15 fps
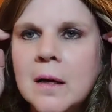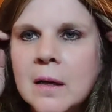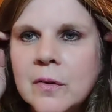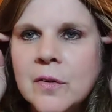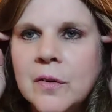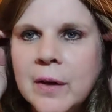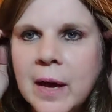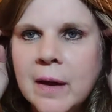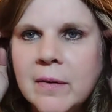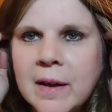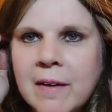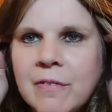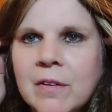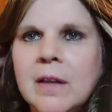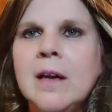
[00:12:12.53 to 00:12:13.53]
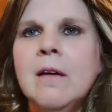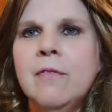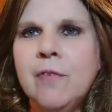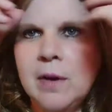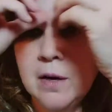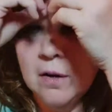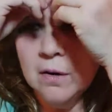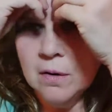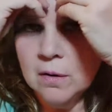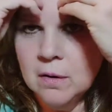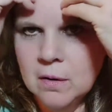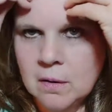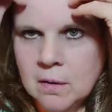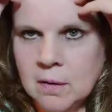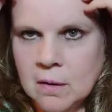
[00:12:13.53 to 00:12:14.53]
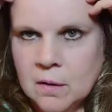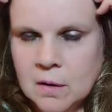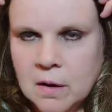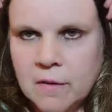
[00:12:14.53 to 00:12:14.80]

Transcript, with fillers: So yeah, definitely a finger, a